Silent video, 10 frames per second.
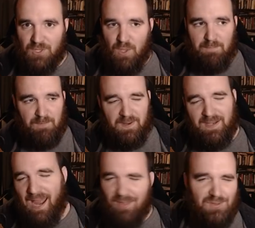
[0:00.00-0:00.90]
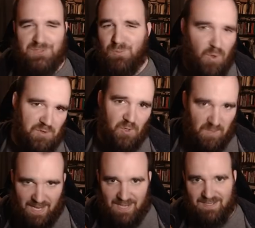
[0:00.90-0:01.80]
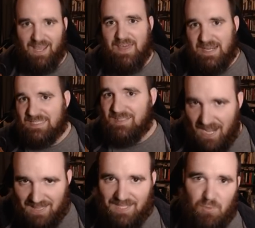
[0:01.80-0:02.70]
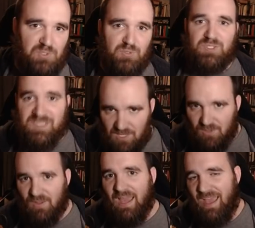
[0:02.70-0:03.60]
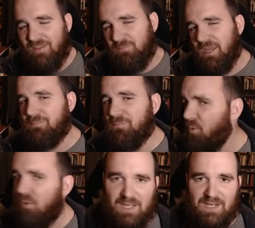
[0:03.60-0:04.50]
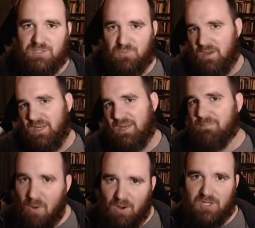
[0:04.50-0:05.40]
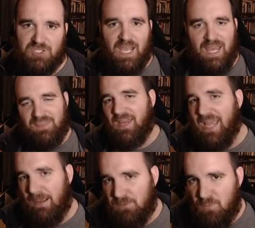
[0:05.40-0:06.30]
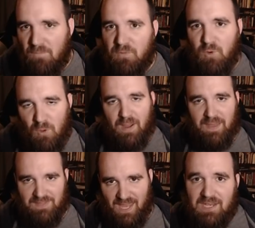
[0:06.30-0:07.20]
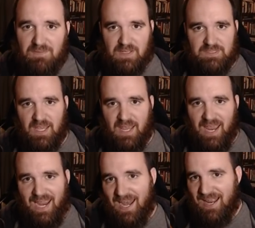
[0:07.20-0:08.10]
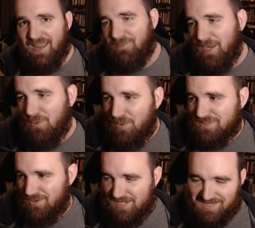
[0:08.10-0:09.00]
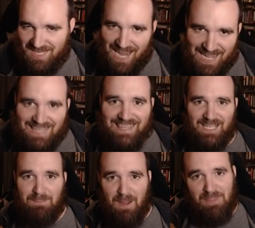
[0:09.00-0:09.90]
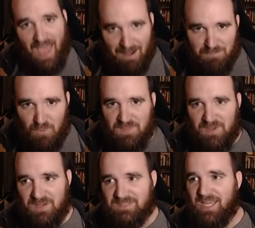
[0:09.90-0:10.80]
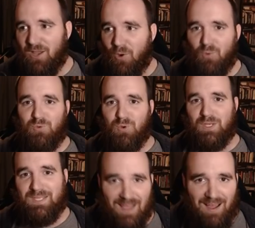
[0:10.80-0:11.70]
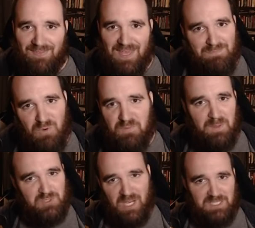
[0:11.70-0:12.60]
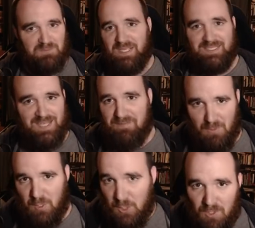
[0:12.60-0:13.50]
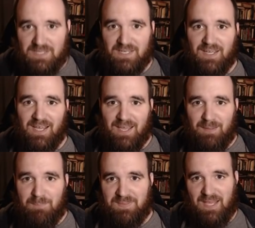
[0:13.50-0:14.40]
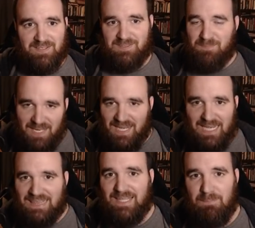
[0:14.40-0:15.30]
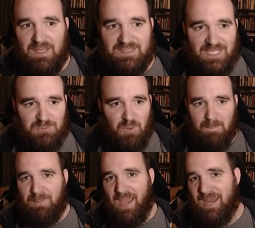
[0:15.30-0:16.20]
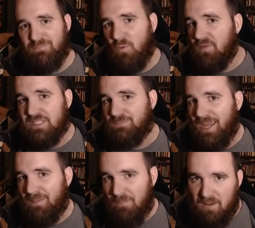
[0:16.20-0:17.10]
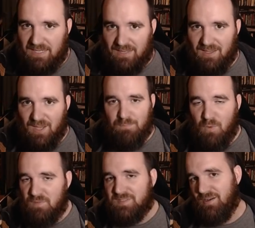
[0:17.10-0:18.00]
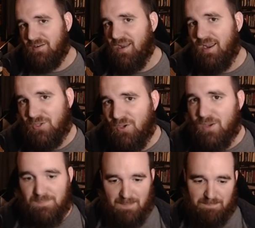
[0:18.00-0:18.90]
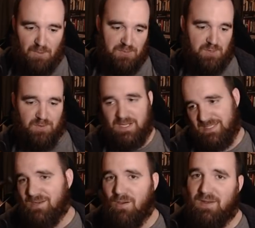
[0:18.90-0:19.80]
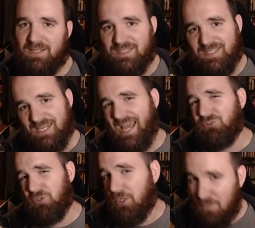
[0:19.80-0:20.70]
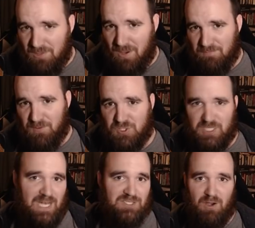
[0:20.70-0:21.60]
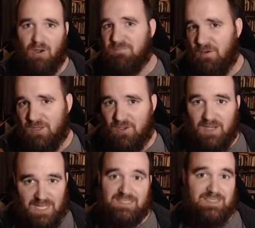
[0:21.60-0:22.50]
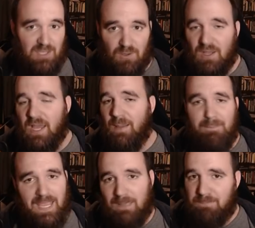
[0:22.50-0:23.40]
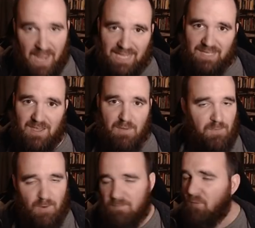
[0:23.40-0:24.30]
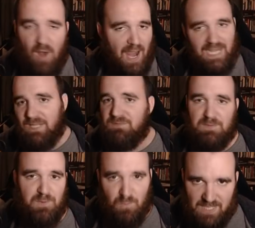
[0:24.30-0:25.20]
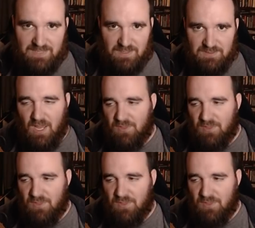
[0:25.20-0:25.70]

You have freaking Alice in Wonderland that is likely going to still have made more in its run in March than Captain Marvel will by the end of it. And if anyone's going to say anything about that movie, they're going to say, "Oh, good God, that movie objectively is not very good." But that doesn't mean anything because guess what? Bad movies make money. Movies that are not good, that both the critics and audiences can actually agree on for a change that aren't very good, can still make bank for a variety of different reasons.